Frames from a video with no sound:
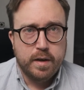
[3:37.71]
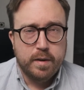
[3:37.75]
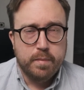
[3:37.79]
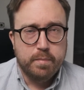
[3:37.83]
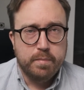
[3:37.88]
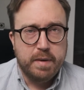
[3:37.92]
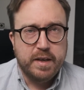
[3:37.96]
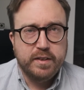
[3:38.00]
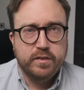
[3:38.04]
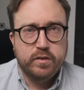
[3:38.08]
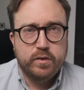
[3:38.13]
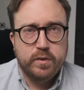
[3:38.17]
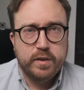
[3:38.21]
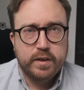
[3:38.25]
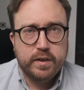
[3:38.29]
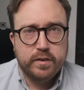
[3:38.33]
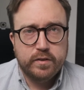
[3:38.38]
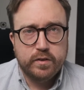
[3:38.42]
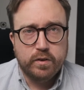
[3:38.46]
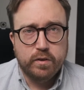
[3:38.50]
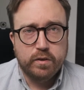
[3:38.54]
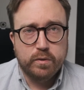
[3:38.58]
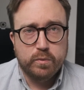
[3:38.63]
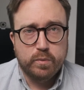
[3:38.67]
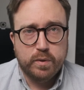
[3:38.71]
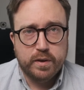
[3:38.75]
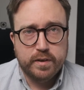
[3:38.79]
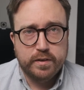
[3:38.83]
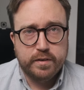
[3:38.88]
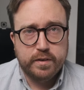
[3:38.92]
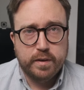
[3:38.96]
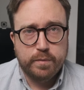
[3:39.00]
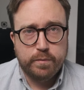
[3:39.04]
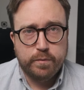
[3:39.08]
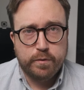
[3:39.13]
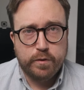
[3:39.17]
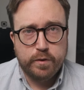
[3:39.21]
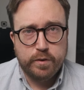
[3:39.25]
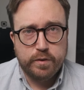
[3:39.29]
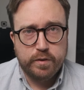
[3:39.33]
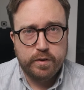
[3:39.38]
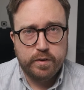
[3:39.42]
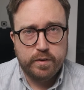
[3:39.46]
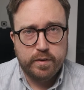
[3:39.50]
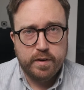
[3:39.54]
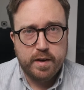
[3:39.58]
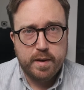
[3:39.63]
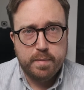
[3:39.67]
Mentoring is going one step
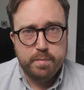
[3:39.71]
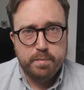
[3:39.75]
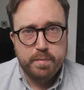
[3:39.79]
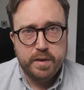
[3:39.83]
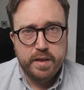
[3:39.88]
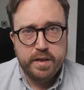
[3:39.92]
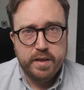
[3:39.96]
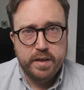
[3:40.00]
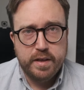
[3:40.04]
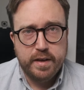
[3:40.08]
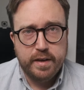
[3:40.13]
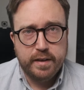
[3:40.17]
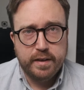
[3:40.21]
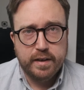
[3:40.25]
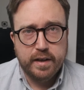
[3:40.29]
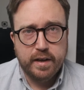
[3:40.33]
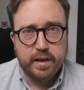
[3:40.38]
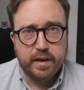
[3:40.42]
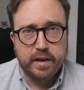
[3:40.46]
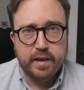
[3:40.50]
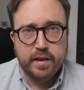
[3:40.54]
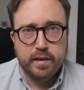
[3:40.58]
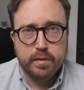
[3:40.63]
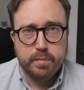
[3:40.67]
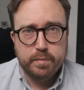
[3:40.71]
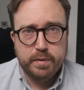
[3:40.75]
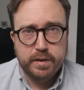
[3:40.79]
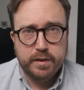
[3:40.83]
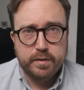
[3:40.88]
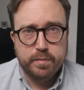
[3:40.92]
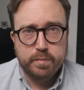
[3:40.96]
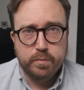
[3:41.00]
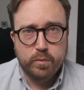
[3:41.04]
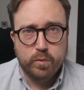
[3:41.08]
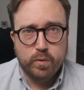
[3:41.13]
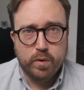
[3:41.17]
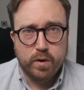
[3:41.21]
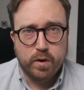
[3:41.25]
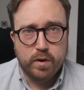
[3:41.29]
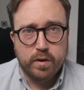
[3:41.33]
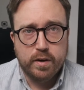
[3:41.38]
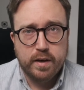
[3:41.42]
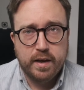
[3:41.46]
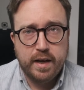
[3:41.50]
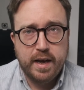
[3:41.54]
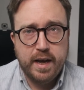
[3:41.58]
further and being a little bit more,